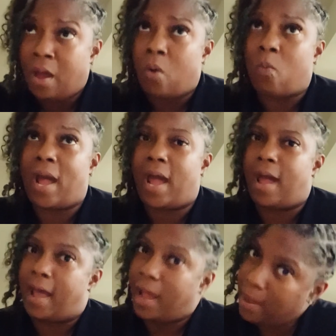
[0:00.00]
What
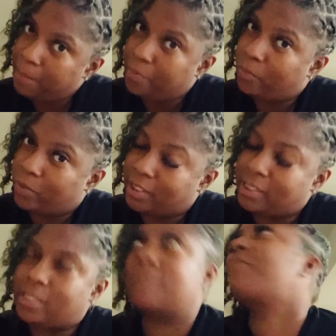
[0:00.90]
had happened
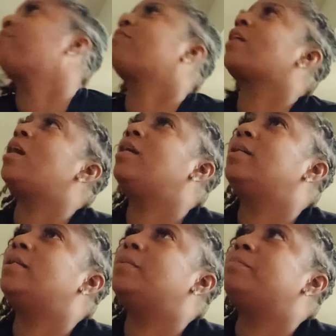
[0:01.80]
was,
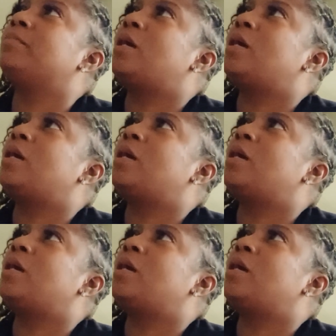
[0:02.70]
I